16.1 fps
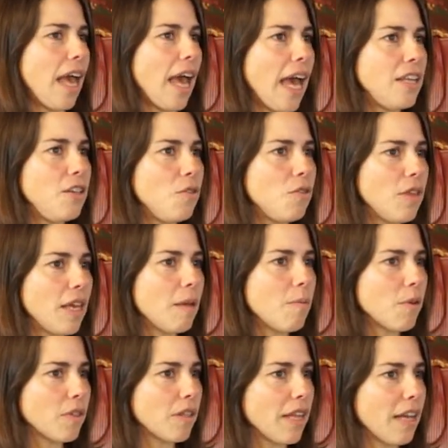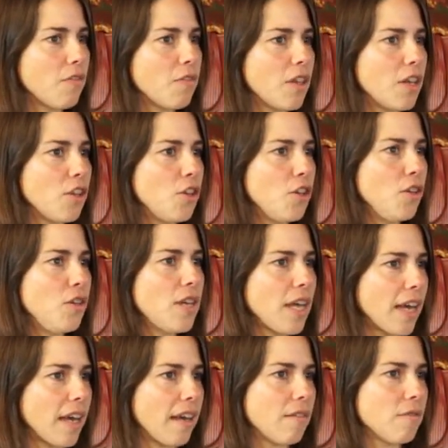and you think about the life that it could
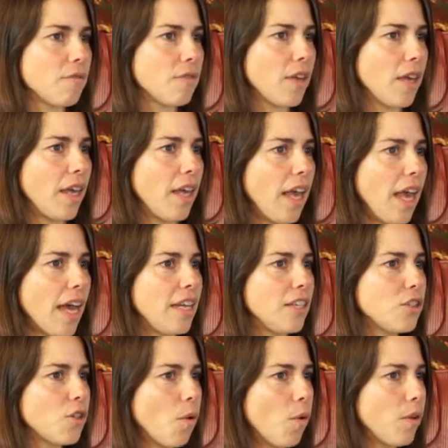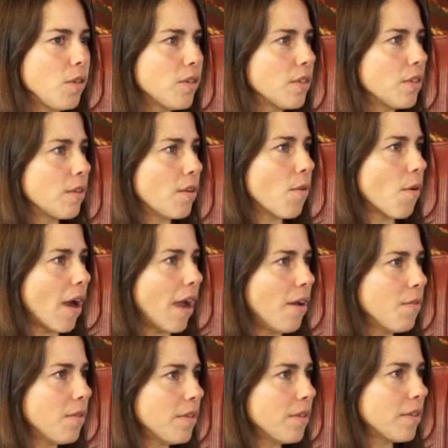have, and it's going to the
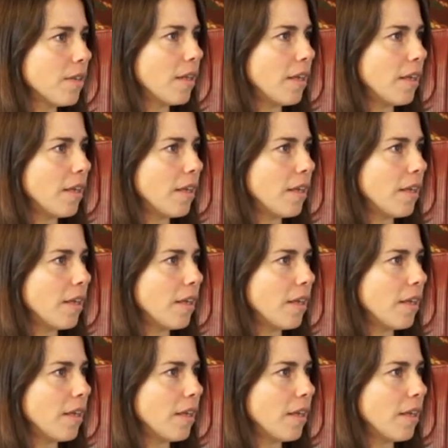ground.